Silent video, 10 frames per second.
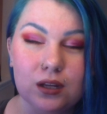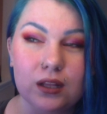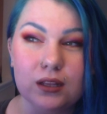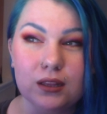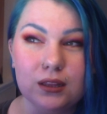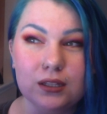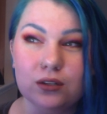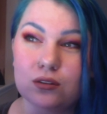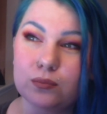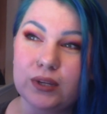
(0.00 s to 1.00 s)

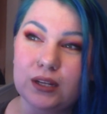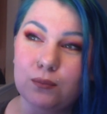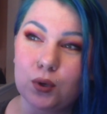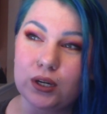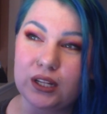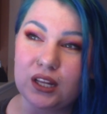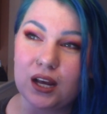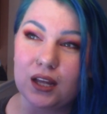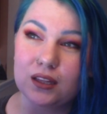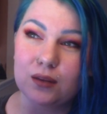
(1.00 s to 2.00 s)
little bit more
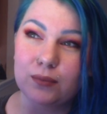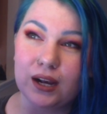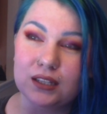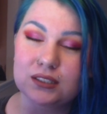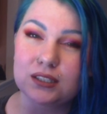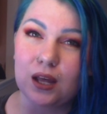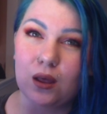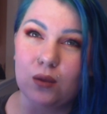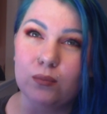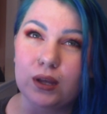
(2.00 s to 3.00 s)
neon than
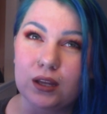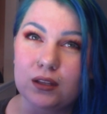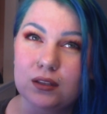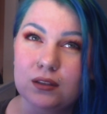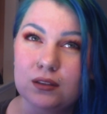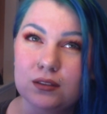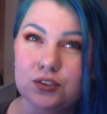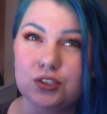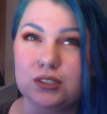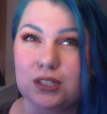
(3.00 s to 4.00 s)
pastel, but
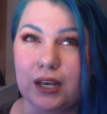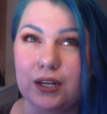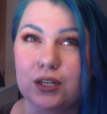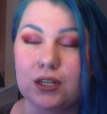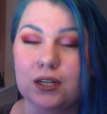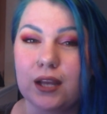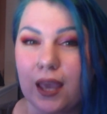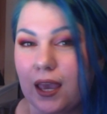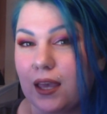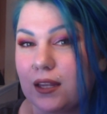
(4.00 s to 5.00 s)
just lighter,
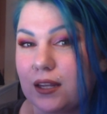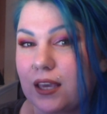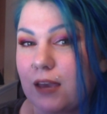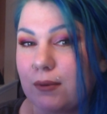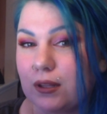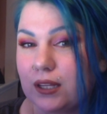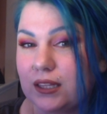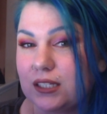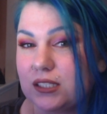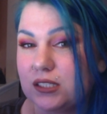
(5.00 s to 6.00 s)
and it came out
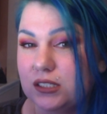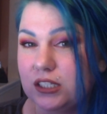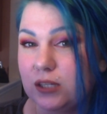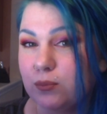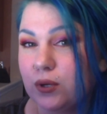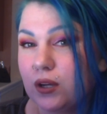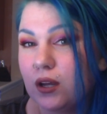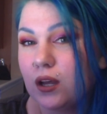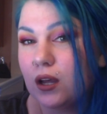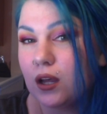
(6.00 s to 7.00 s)
like this deep
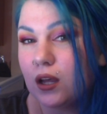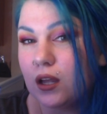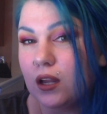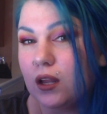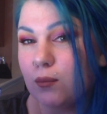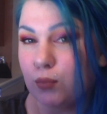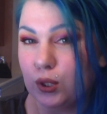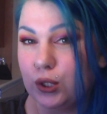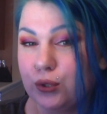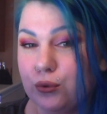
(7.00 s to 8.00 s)

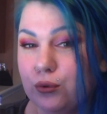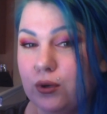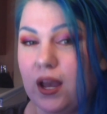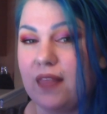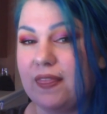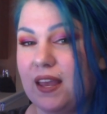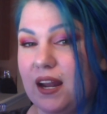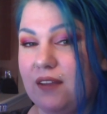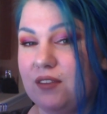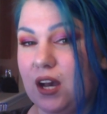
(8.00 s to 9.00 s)
blue, and then
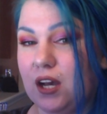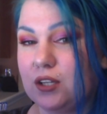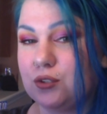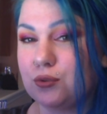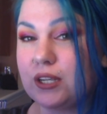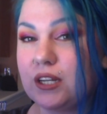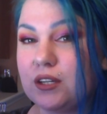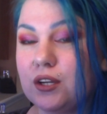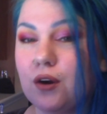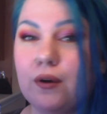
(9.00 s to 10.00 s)
I've got
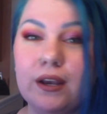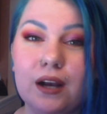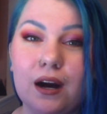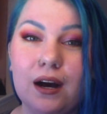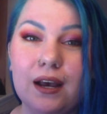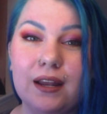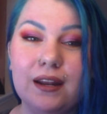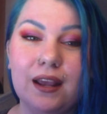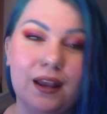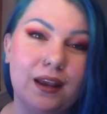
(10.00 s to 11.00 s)
green going on,
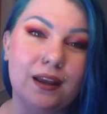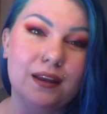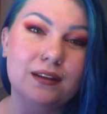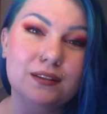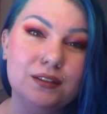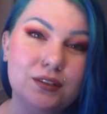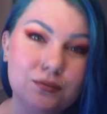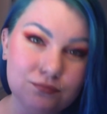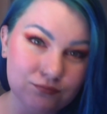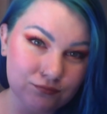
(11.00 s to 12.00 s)
and
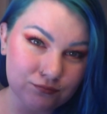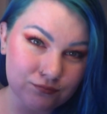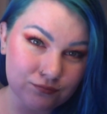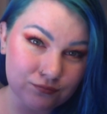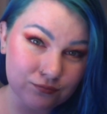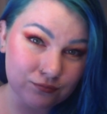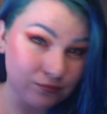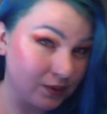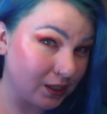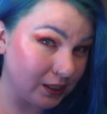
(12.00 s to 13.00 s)

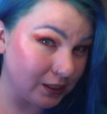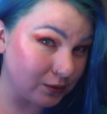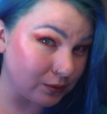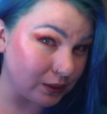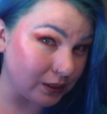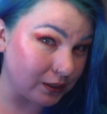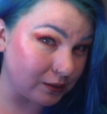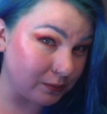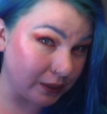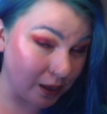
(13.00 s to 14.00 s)
it is what it is.
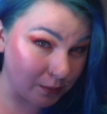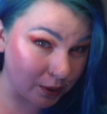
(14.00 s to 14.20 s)
But yeah, my